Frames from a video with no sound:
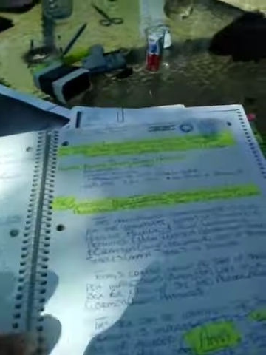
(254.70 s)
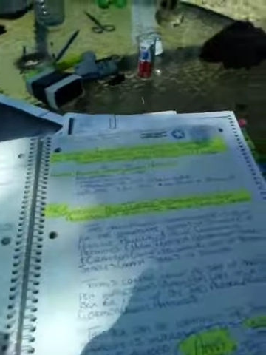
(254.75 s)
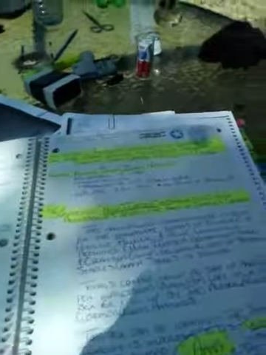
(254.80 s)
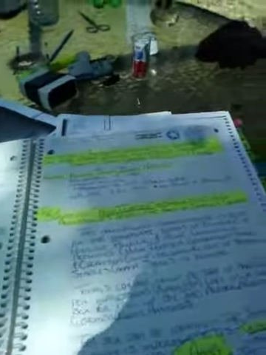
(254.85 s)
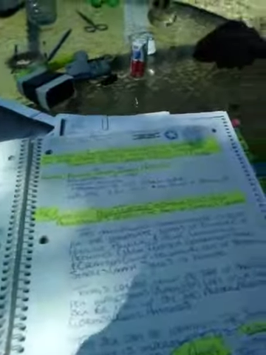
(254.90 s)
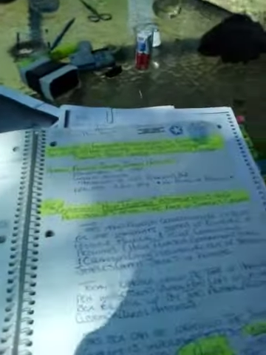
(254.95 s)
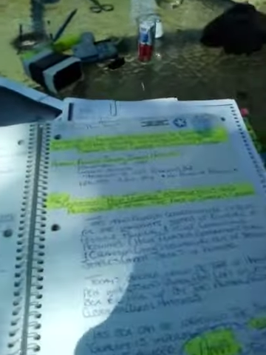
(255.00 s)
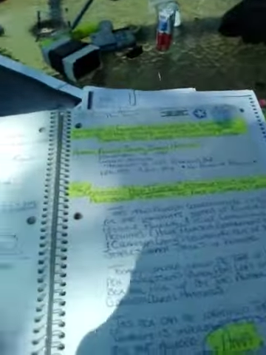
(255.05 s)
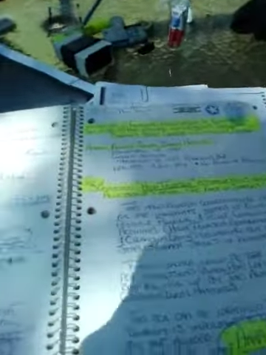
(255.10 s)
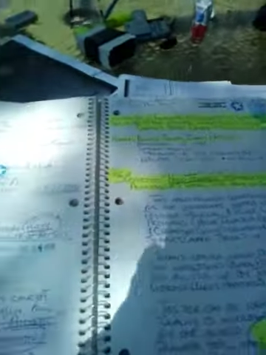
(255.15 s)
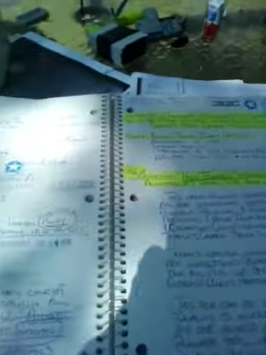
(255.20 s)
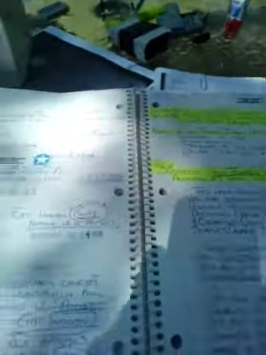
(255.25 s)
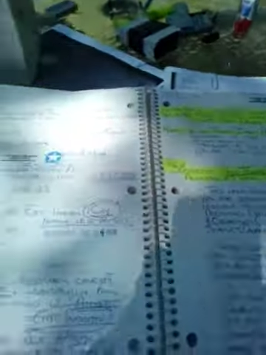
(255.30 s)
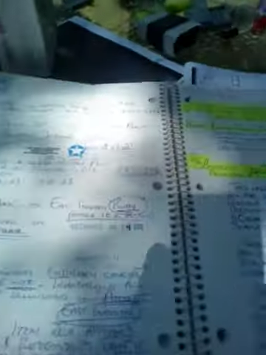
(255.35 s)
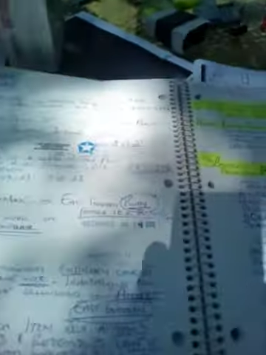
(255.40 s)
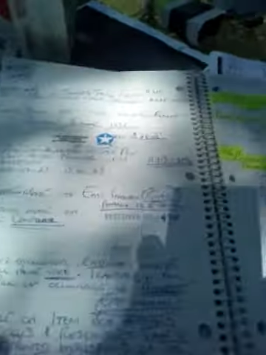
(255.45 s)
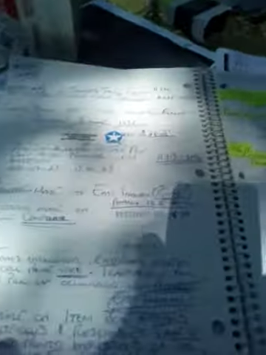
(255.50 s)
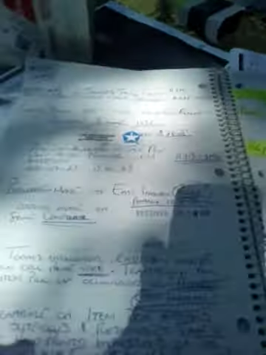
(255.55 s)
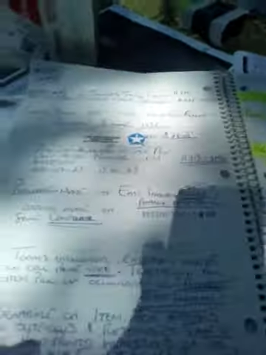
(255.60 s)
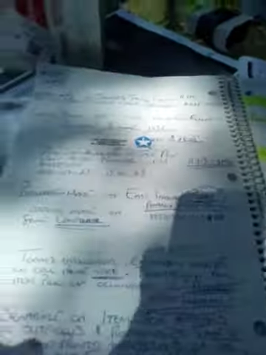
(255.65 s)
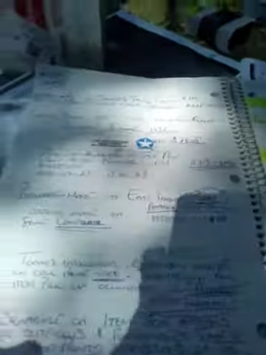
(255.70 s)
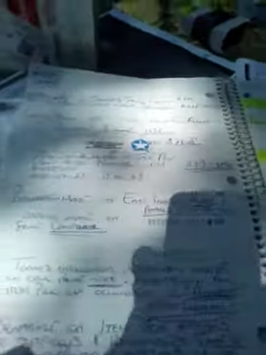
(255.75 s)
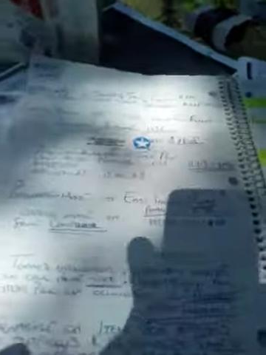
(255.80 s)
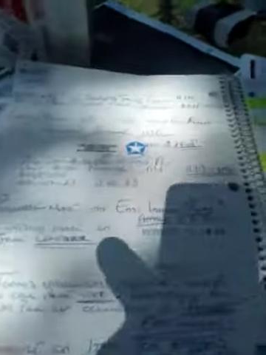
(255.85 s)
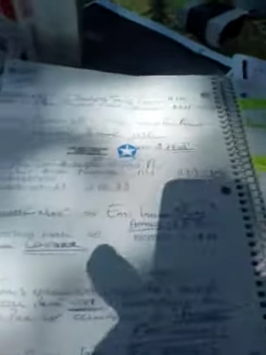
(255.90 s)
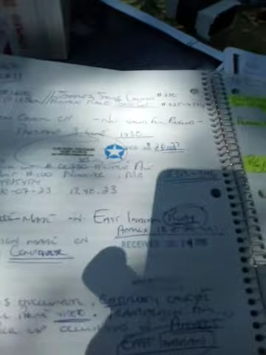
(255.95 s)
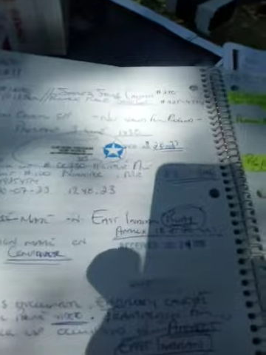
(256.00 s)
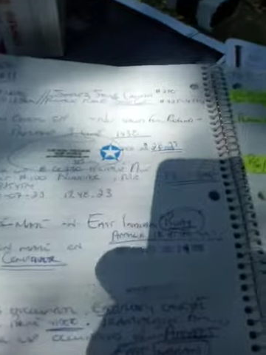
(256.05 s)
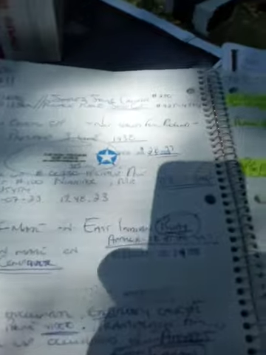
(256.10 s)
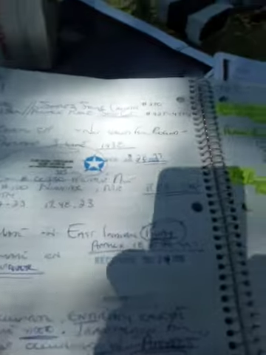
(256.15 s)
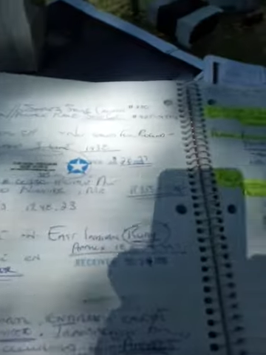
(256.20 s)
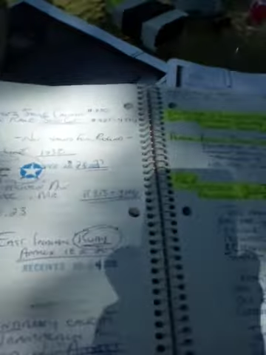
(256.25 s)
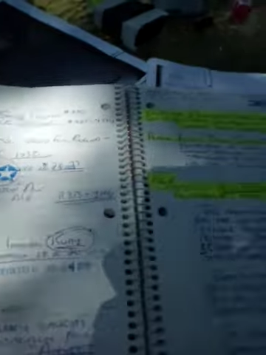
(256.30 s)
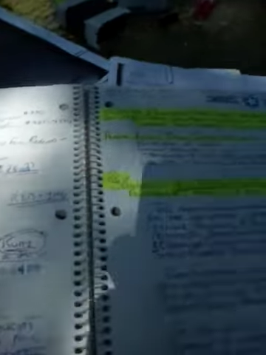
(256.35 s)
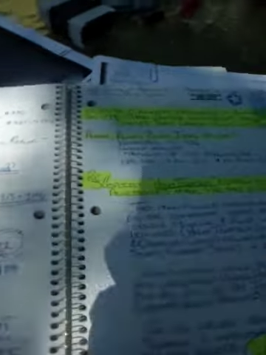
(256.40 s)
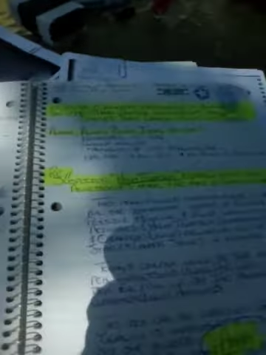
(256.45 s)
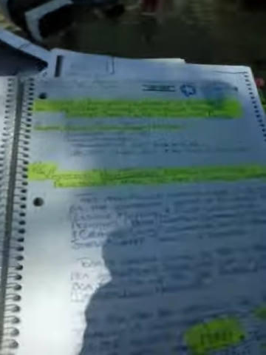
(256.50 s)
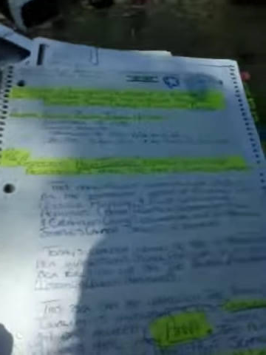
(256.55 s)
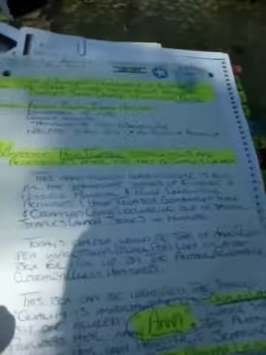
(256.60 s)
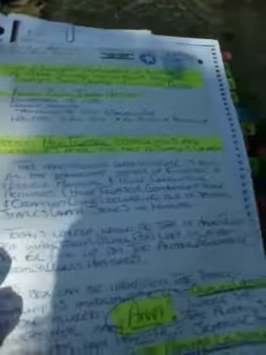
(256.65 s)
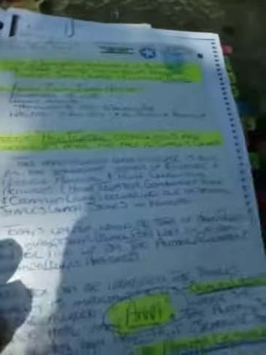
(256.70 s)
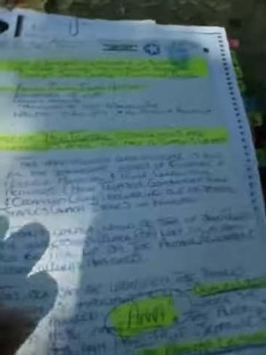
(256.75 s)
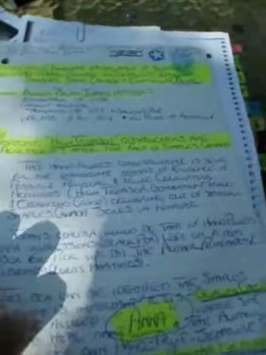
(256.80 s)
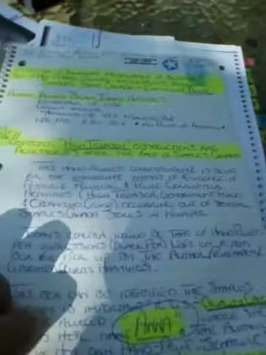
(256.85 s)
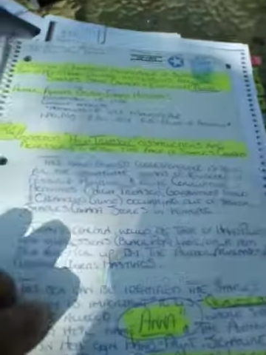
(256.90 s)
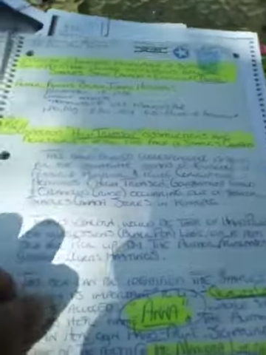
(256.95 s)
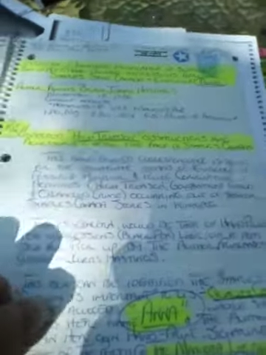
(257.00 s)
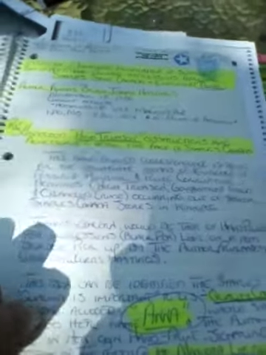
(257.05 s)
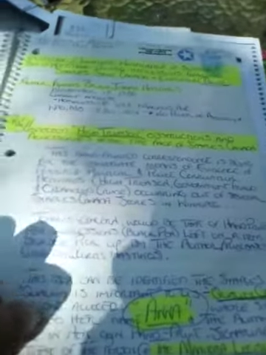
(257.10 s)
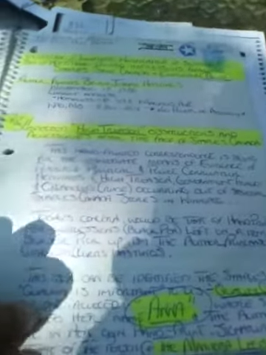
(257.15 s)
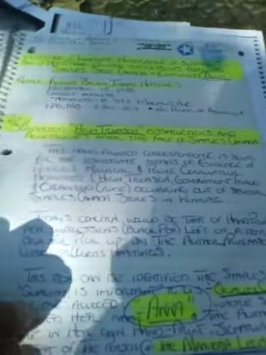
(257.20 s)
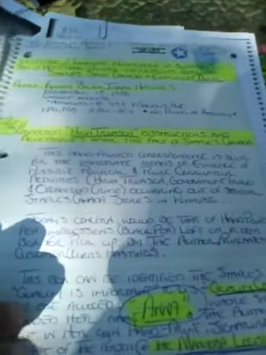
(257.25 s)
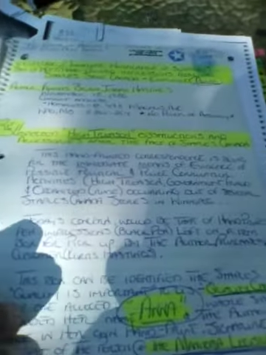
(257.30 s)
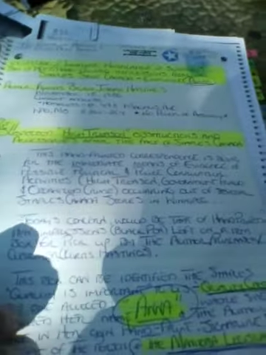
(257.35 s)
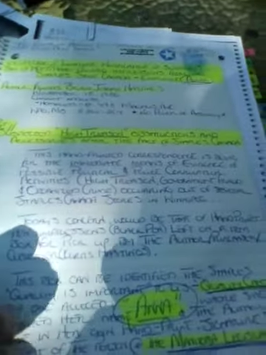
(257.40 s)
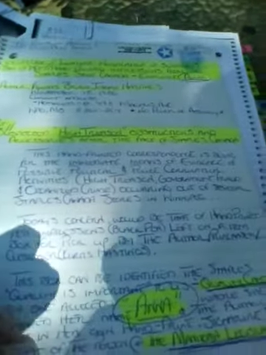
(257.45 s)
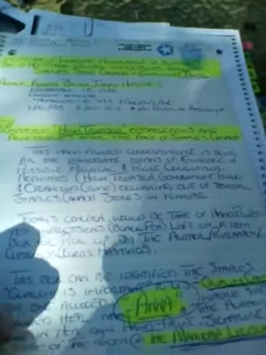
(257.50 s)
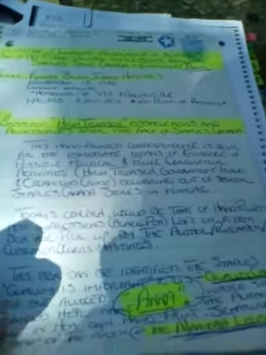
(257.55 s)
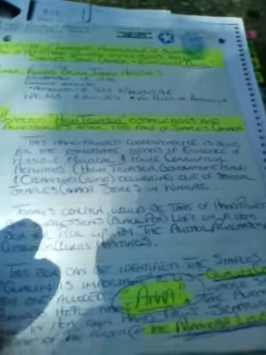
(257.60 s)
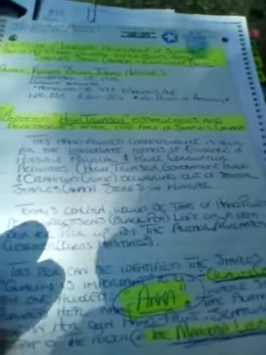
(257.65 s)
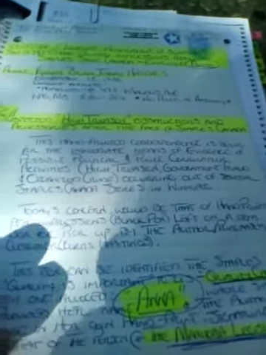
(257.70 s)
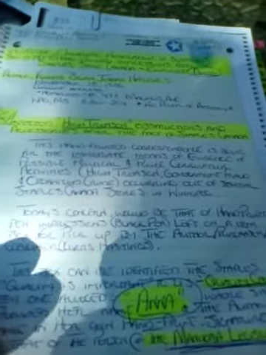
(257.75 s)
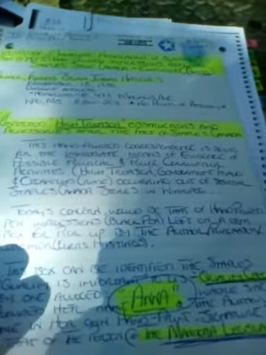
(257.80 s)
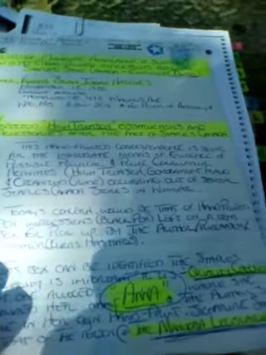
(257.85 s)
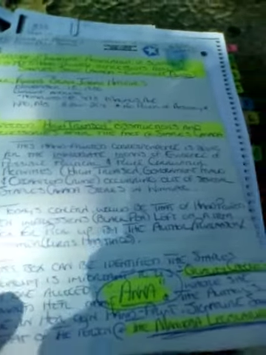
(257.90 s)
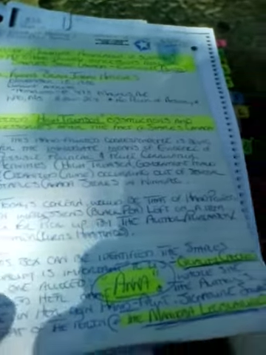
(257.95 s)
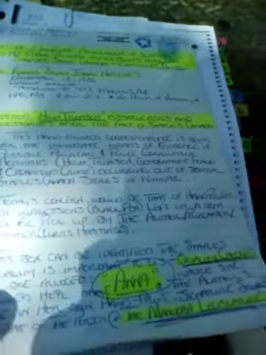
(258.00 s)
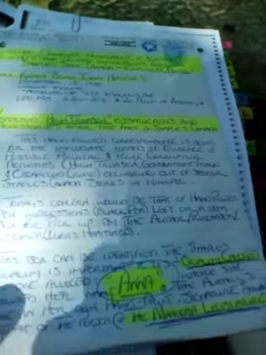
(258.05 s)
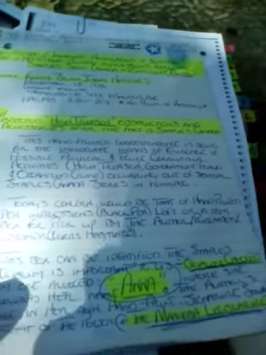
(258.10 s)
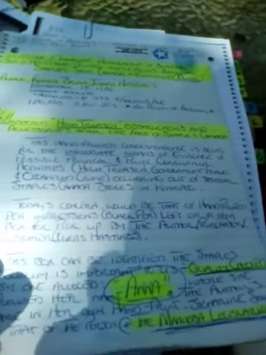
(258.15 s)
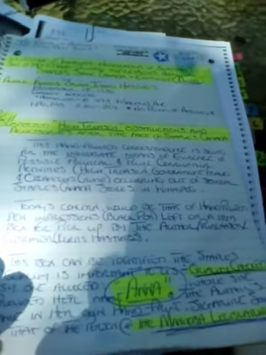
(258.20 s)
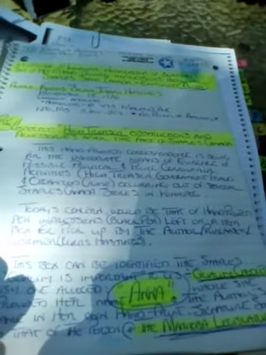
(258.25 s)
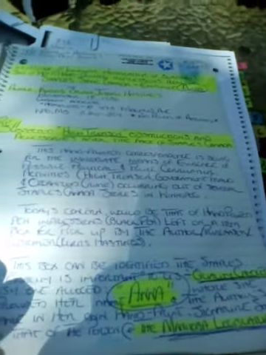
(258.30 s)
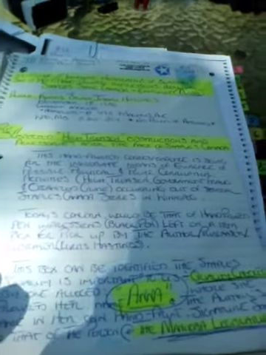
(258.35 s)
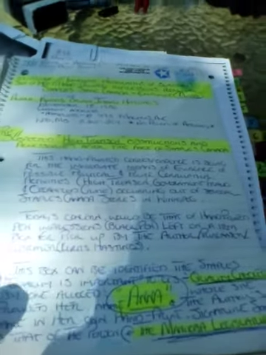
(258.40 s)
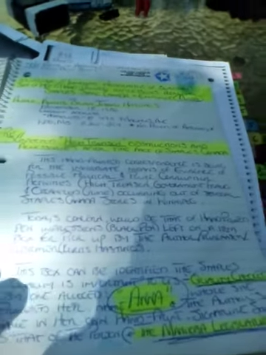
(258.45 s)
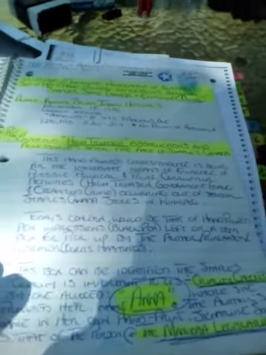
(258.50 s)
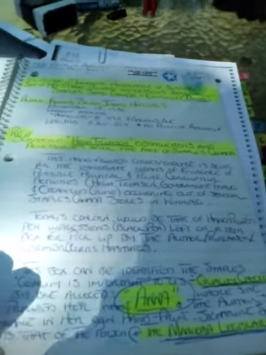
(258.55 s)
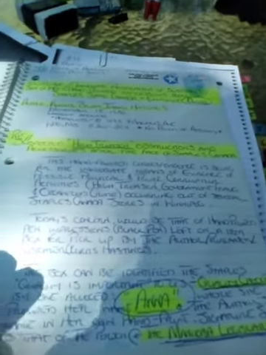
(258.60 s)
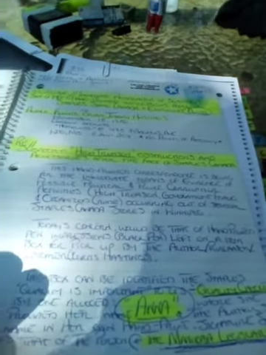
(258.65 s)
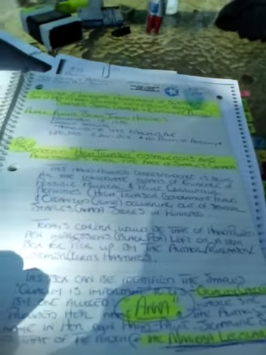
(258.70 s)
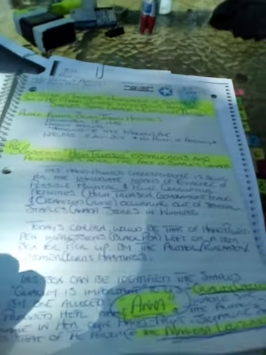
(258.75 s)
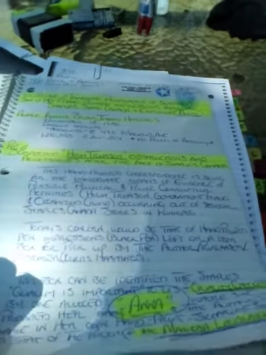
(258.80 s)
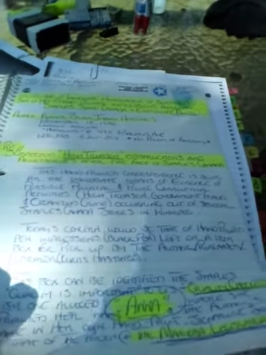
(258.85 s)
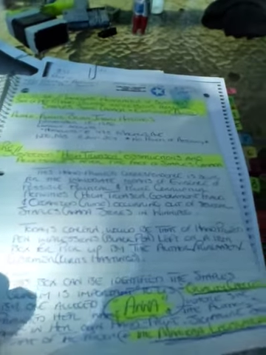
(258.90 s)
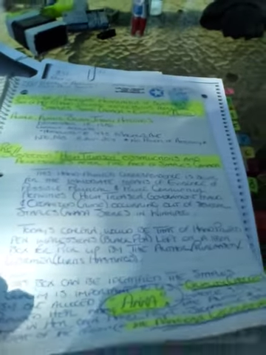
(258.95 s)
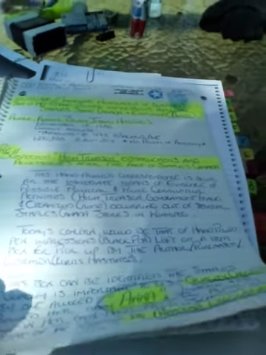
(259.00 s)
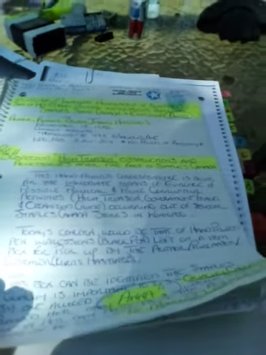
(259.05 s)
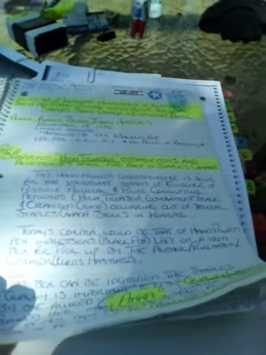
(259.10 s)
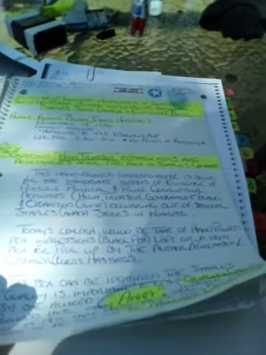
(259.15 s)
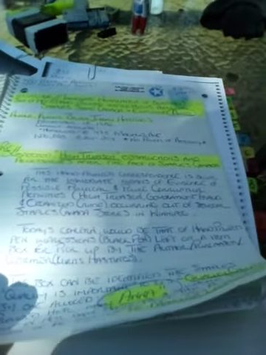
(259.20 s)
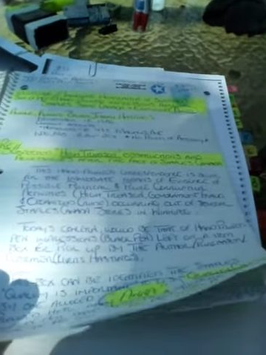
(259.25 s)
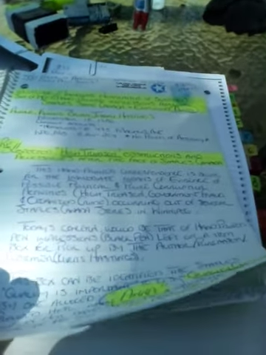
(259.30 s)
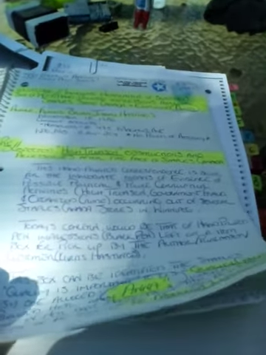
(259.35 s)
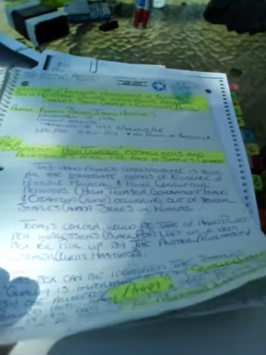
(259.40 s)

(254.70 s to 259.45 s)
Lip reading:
[unreadable: no face in view]